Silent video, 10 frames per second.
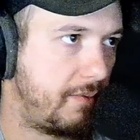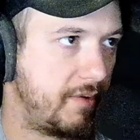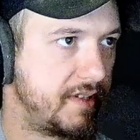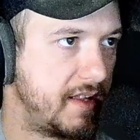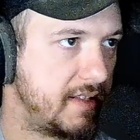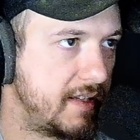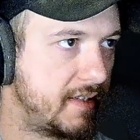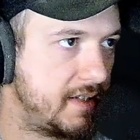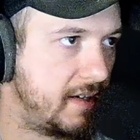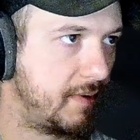won't say that's
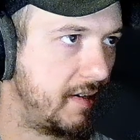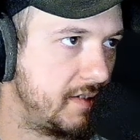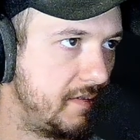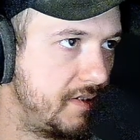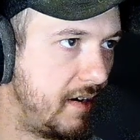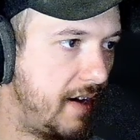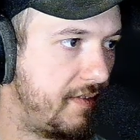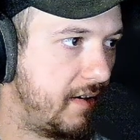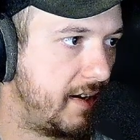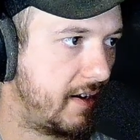S tier because you still have
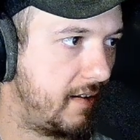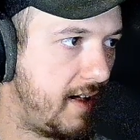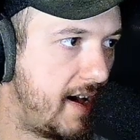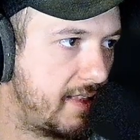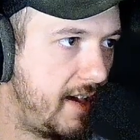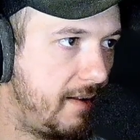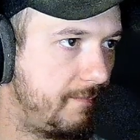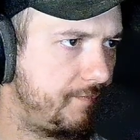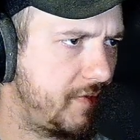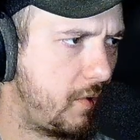to like unlock that.
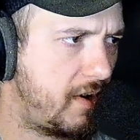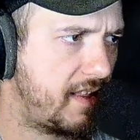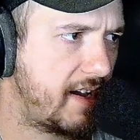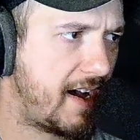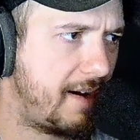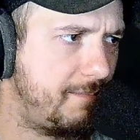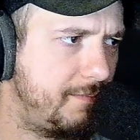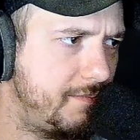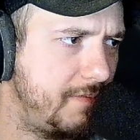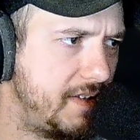Corn on the cob.
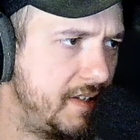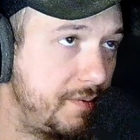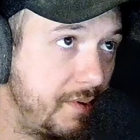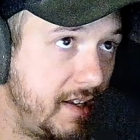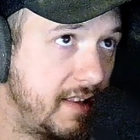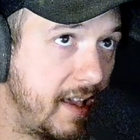Is this really in the